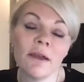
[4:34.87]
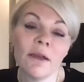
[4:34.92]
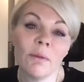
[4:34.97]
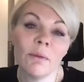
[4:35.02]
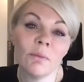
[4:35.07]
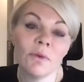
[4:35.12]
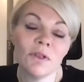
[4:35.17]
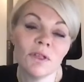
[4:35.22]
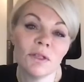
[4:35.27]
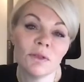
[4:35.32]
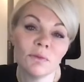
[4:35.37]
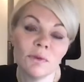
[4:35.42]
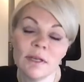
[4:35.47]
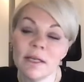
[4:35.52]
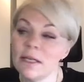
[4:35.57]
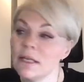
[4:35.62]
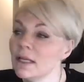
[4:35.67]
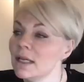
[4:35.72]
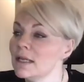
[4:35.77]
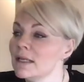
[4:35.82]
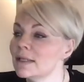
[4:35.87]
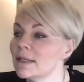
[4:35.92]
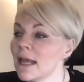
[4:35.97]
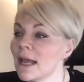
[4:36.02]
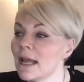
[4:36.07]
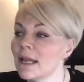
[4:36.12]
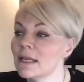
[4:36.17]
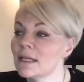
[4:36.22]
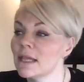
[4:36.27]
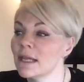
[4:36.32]
which is really neat,
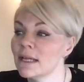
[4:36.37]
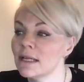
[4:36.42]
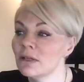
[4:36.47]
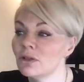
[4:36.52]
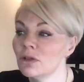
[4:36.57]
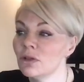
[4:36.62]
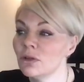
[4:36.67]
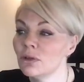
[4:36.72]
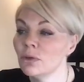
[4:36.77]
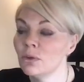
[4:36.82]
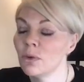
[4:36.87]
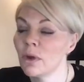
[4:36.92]
and they do